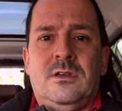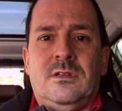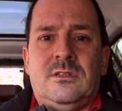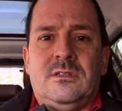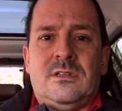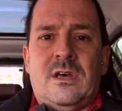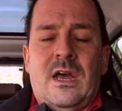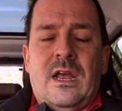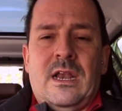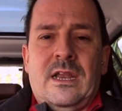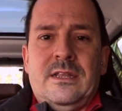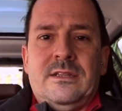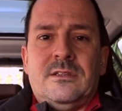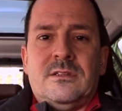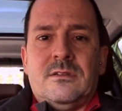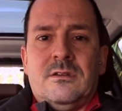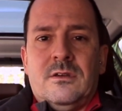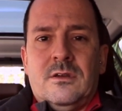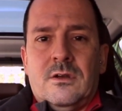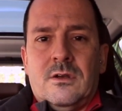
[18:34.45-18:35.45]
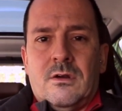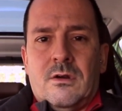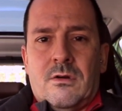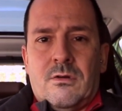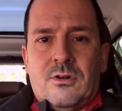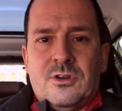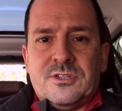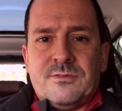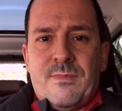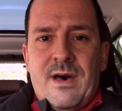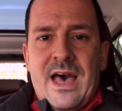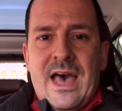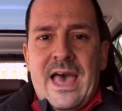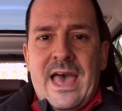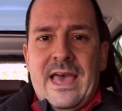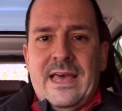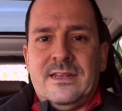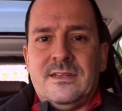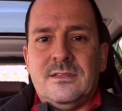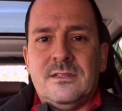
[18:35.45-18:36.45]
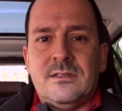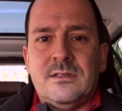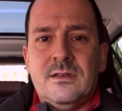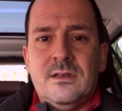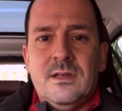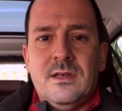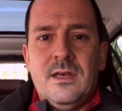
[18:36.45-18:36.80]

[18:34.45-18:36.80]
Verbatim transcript: silence, cross my hands,